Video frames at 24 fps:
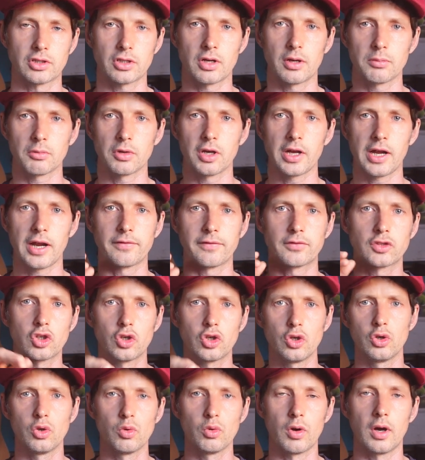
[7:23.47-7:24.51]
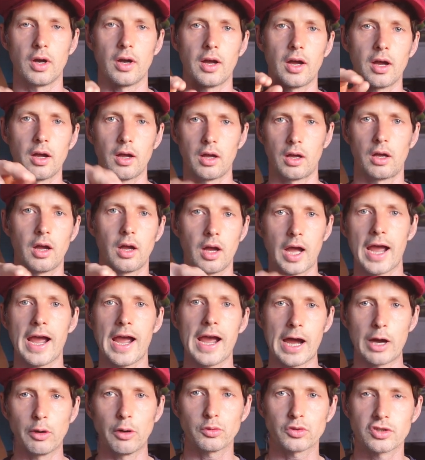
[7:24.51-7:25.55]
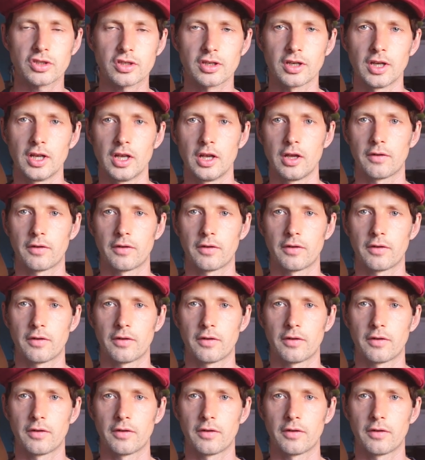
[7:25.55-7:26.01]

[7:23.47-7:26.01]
So I'm going to have two outs